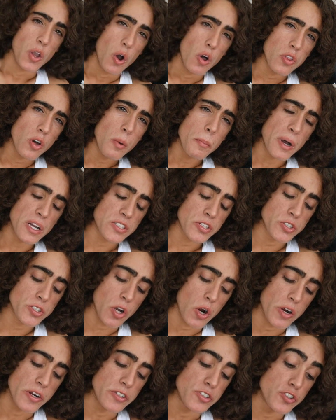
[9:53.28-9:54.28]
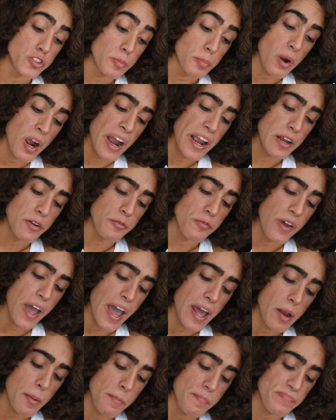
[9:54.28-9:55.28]
Although mussels aren't super high in
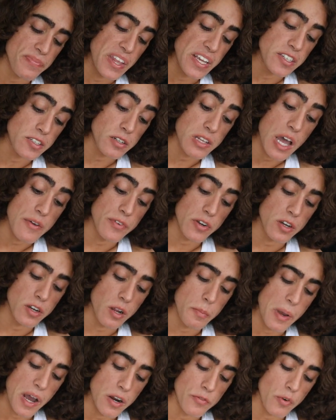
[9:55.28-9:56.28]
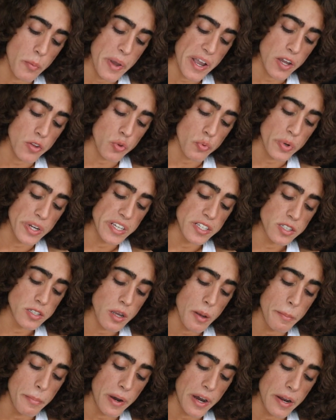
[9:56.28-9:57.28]
fat, they still have a good amount of
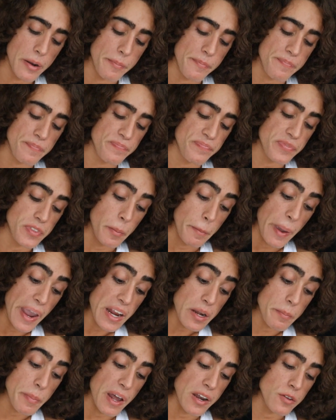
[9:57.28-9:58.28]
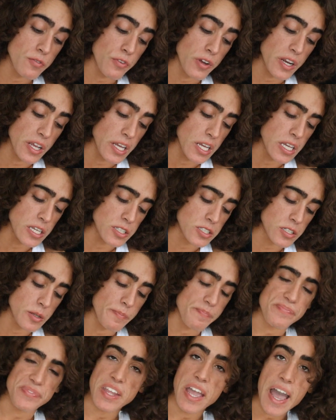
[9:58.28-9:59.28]
omega-3s, but the main benefit
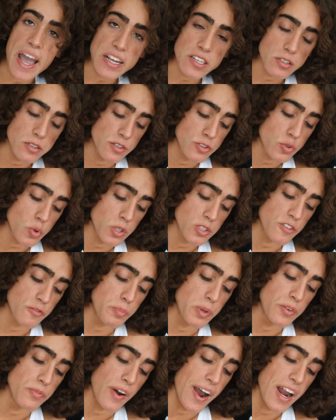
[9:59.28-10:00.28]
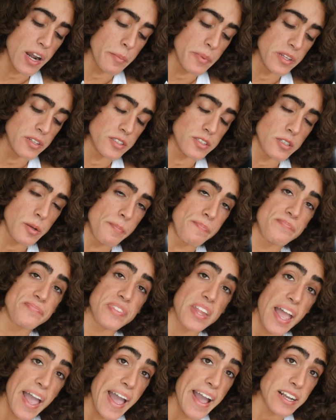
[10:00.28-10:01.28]
is excellent source of B vitamins,
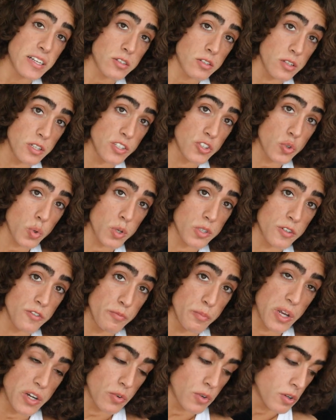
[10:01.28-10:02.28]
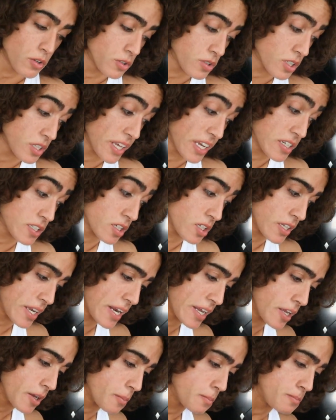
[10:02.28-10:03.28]
excellent source of minerals like
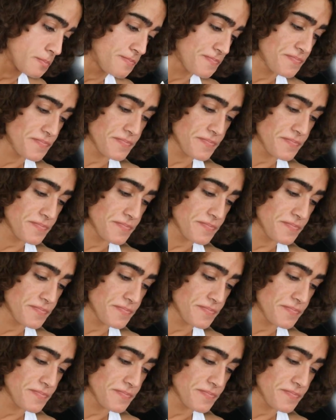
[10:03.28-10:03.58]
selenium,